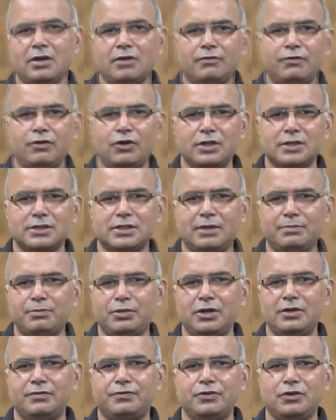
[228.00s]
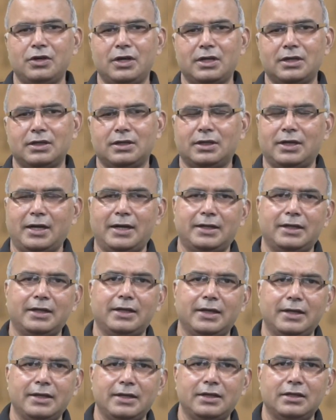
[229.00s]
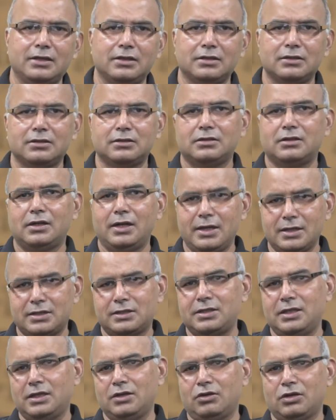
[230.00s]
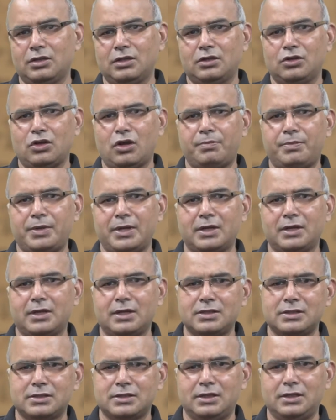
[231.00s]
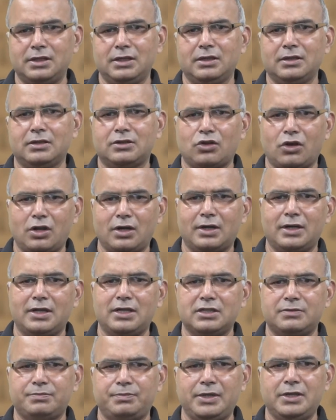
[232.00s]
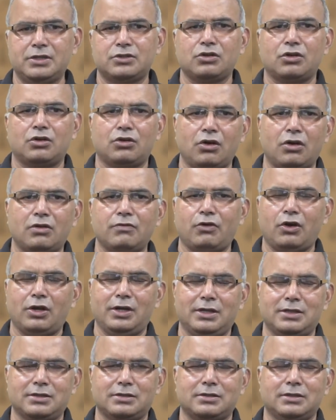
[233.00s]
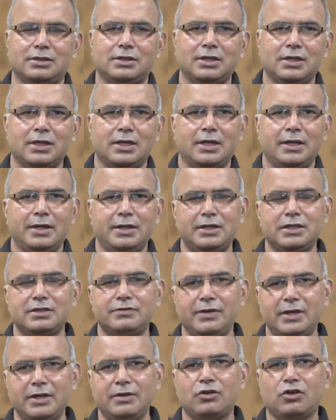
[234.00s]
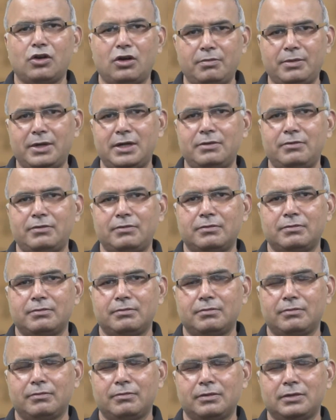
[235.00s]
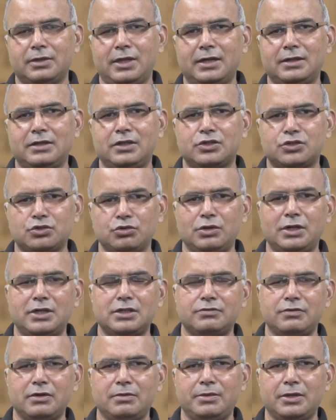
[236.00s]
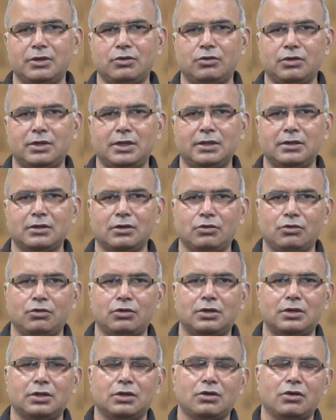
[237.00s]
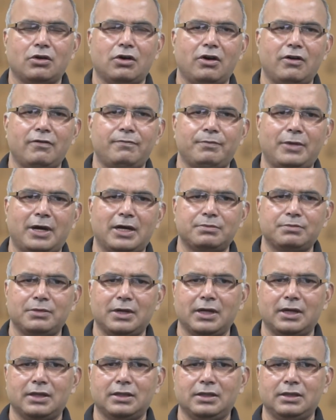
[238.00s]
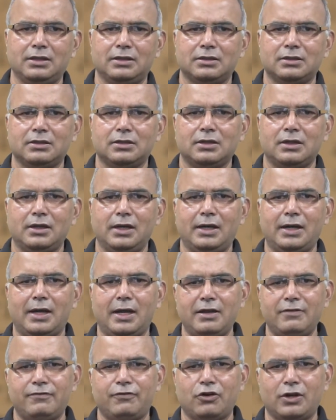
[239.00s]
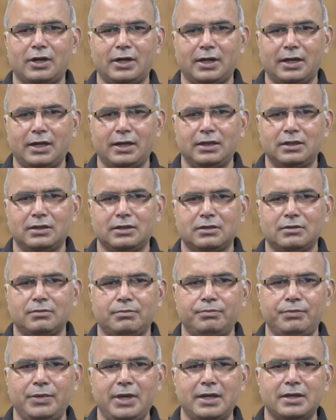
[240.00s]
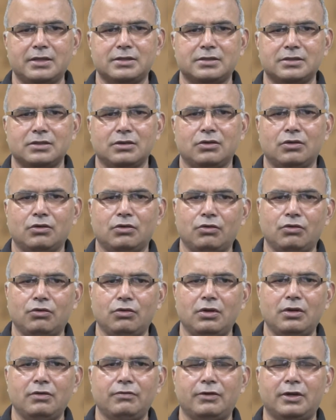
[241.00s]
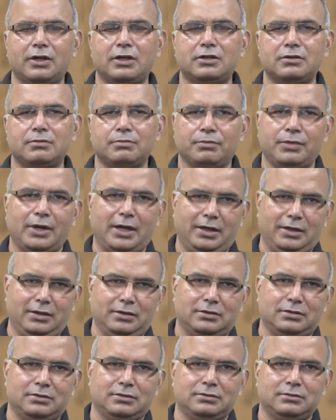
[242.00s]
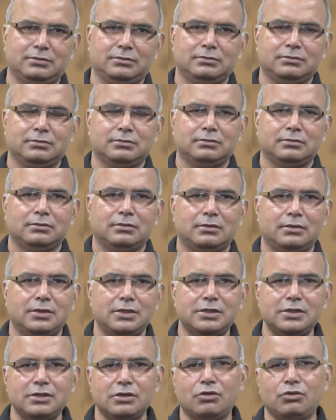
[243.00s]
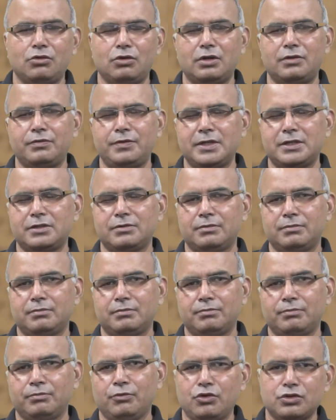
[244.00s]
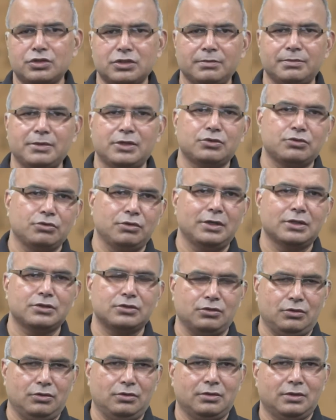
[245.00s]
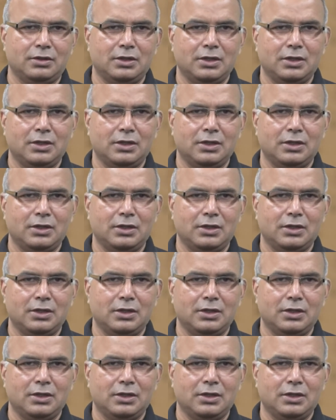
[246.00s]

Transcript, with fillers: For example, if you are writing any essay on the topic concerning tolerance, peace or non-violence, it is very common that the students will be quoting the quote of Mahatma Gandhi, an eye for an eye makes whole world blind. This is a quote which most of the students know.